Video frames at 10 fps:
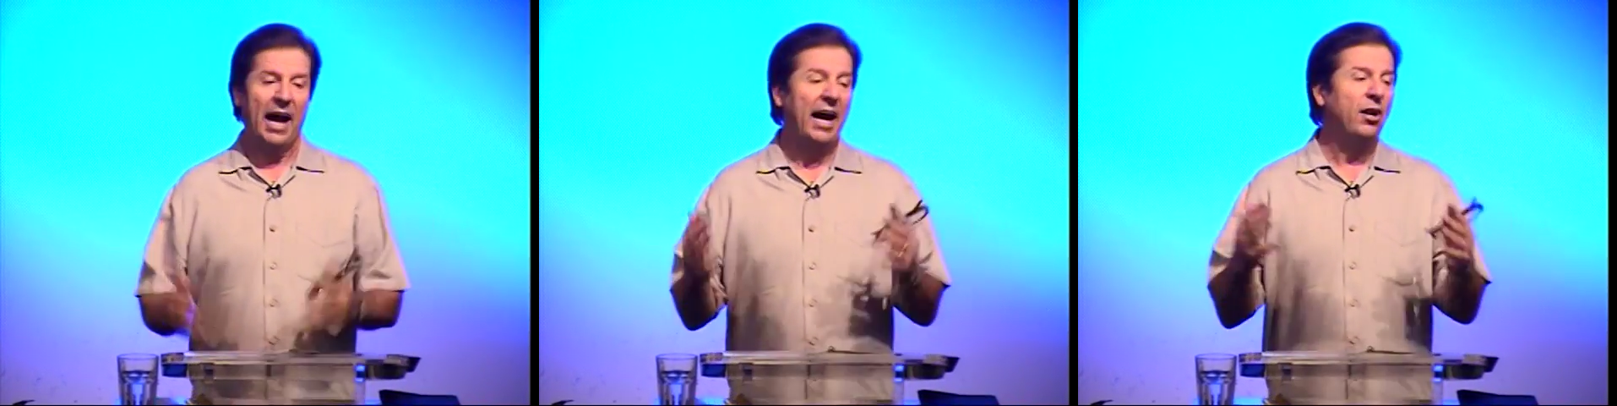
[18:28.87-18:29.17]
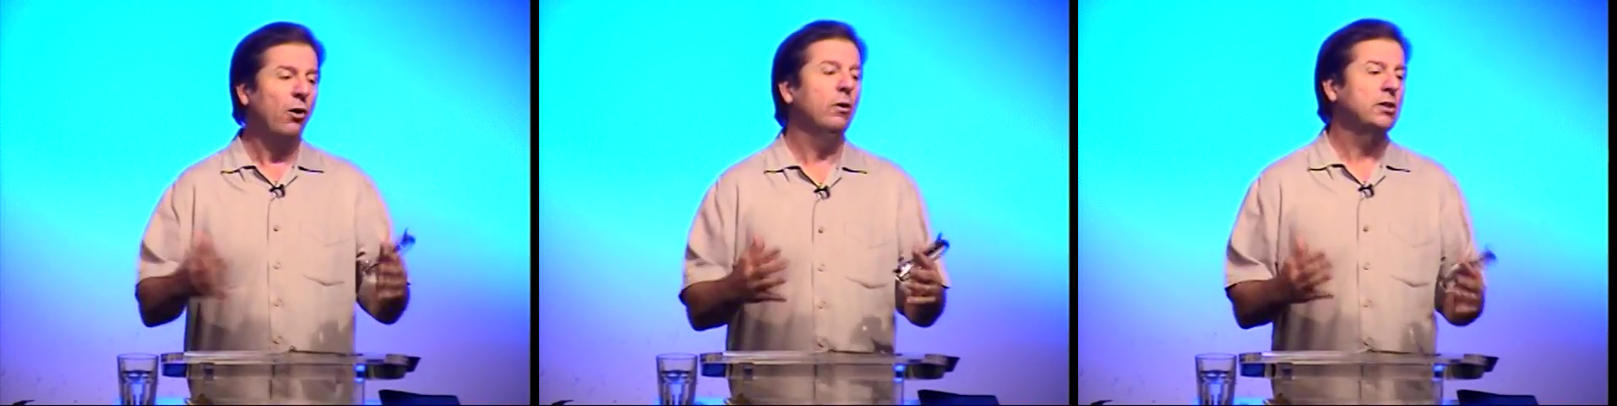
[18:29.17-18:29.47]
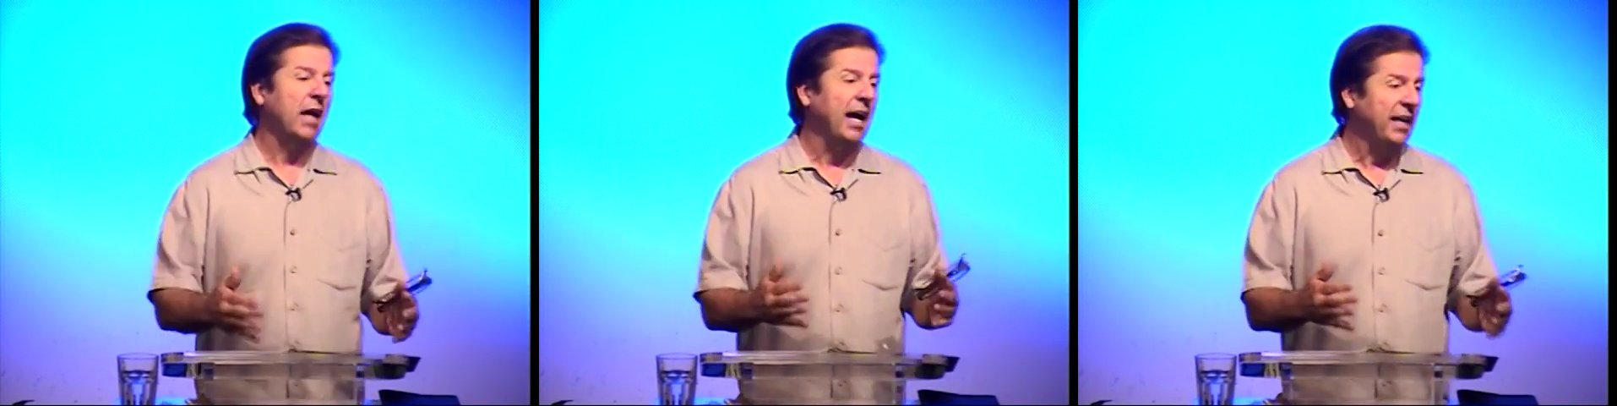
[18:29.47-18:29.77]
I, know which,
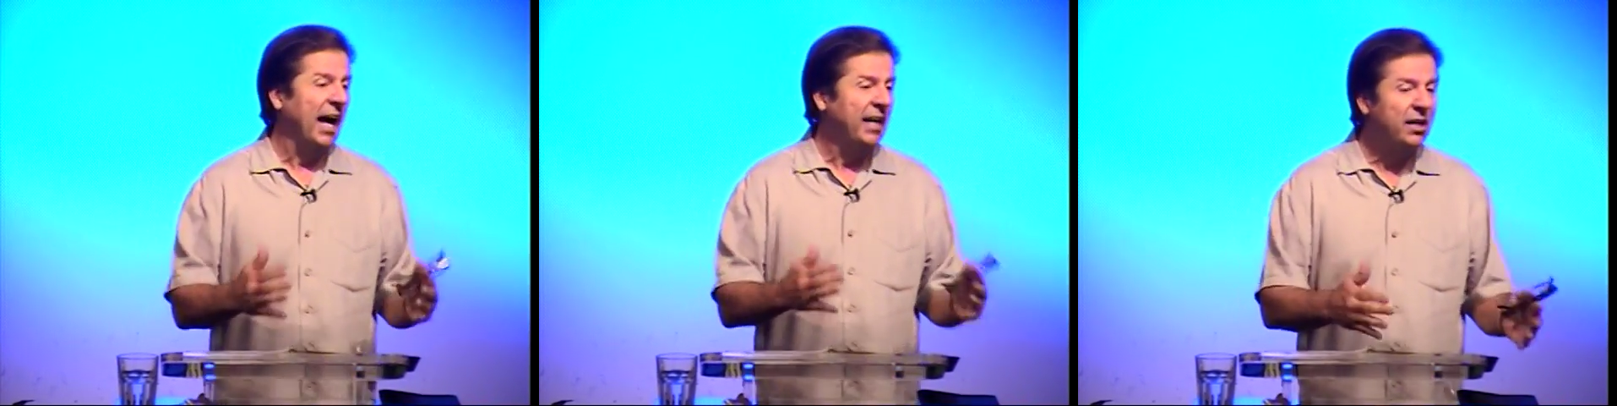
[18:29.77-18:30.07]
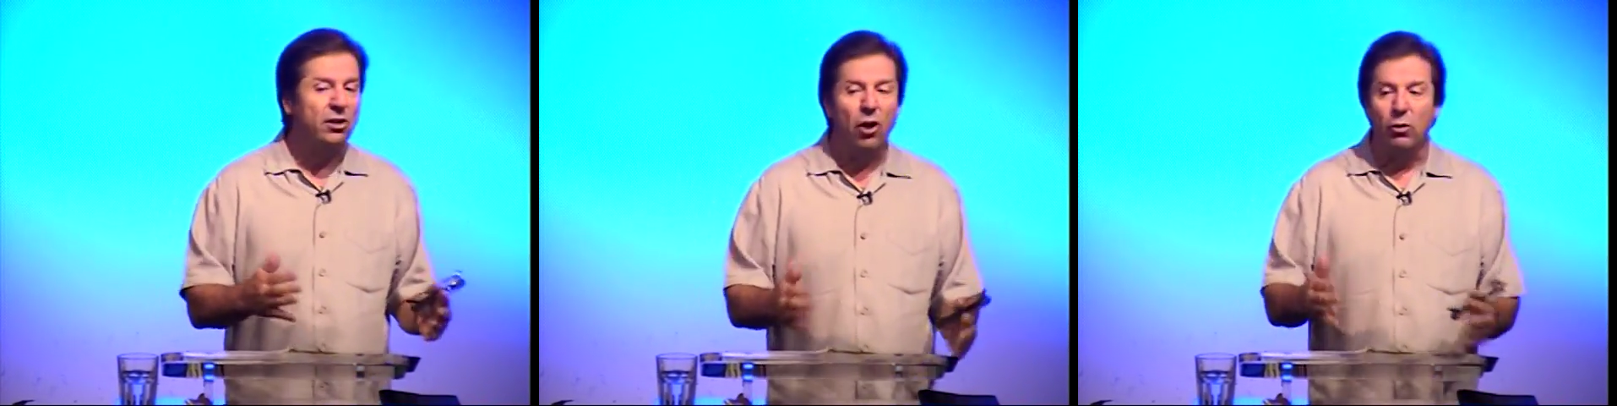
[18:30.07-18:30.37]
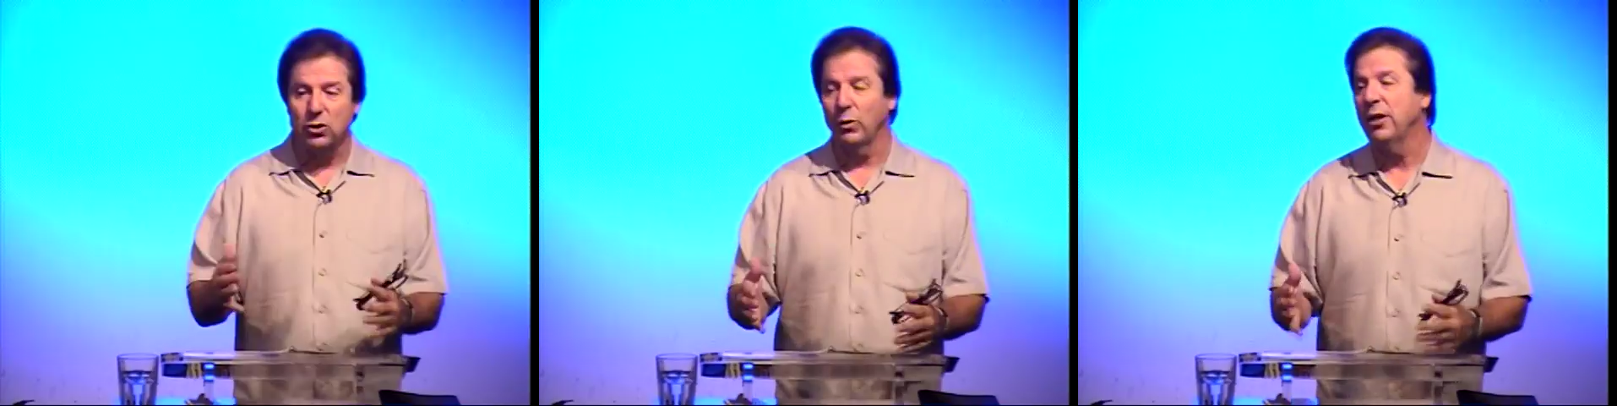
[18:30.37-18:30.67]
I, I need to know
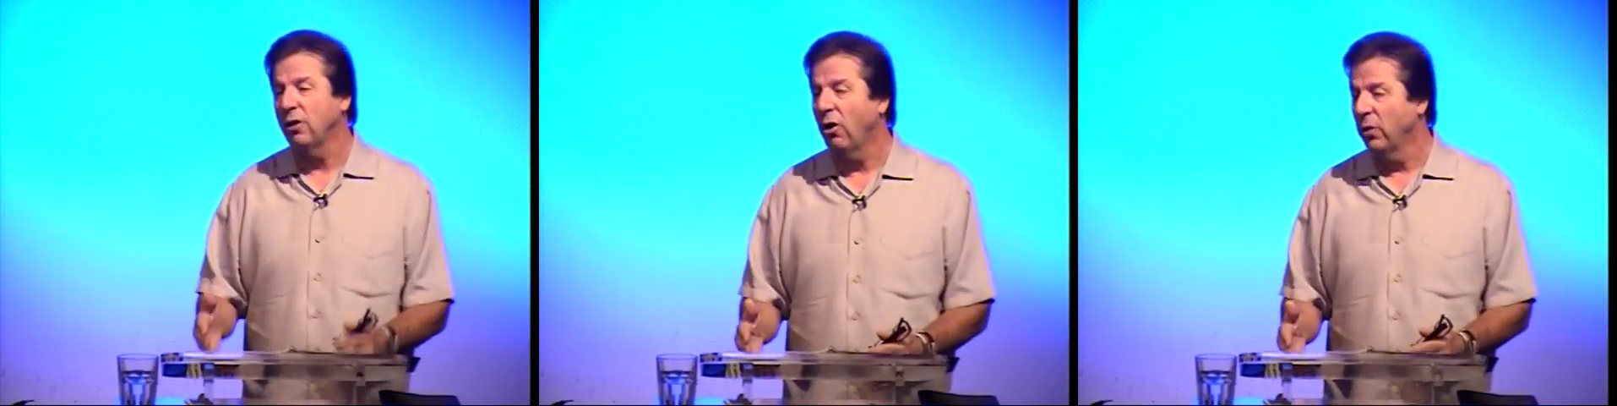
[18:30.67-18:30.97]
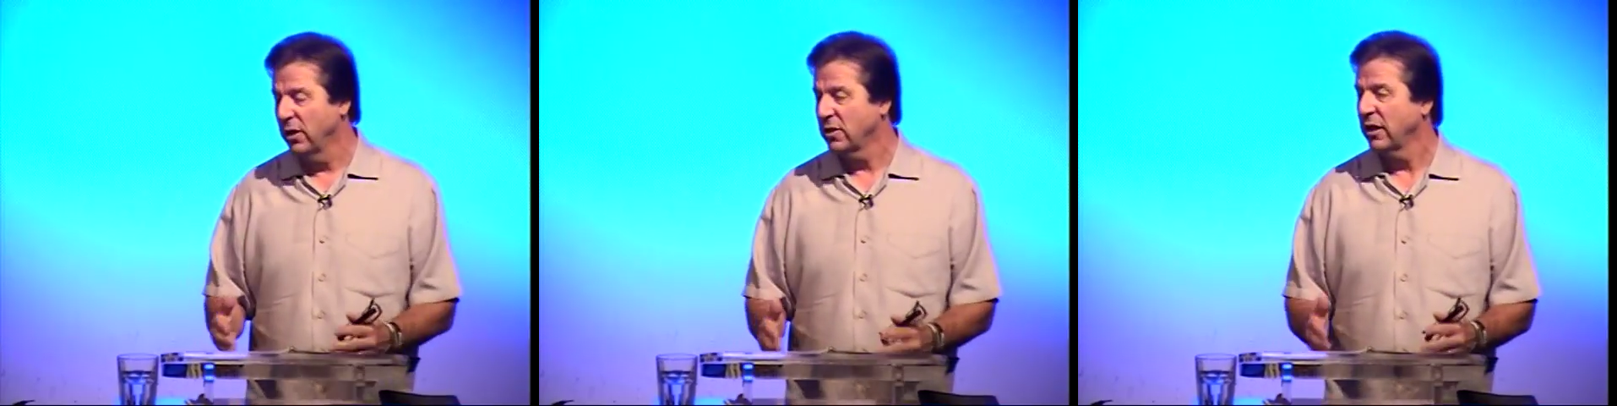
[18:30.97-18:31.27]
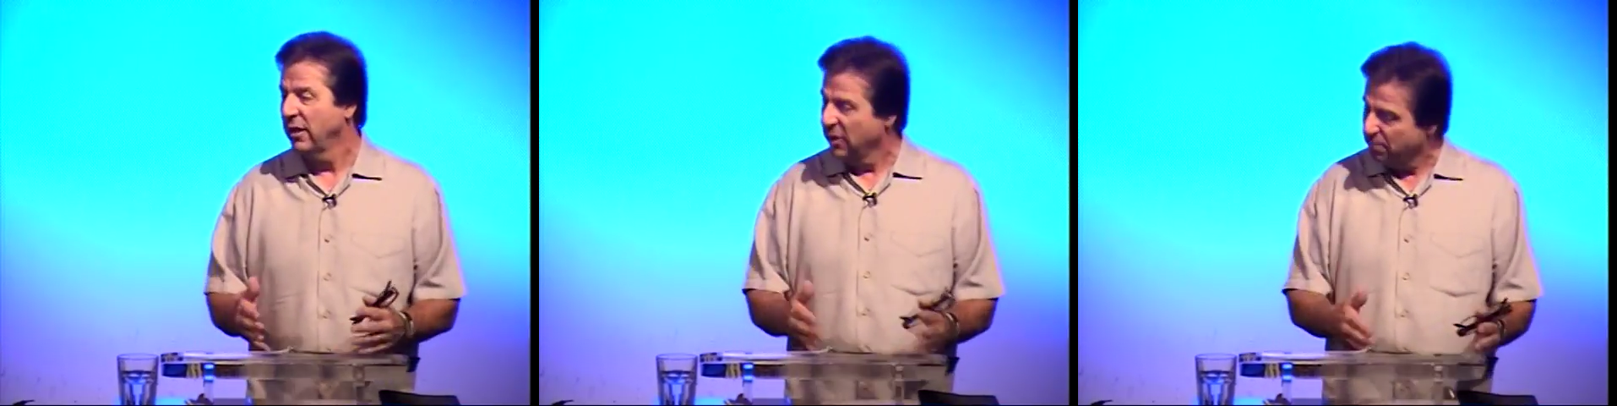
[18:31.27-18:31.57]
which way to go in this,
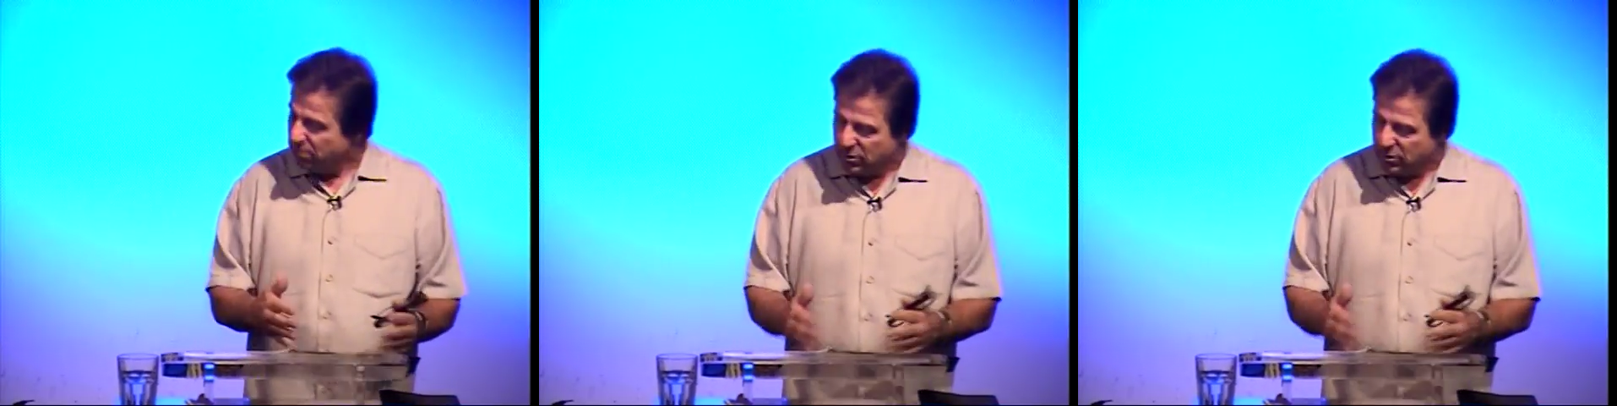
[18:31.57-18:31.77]
in this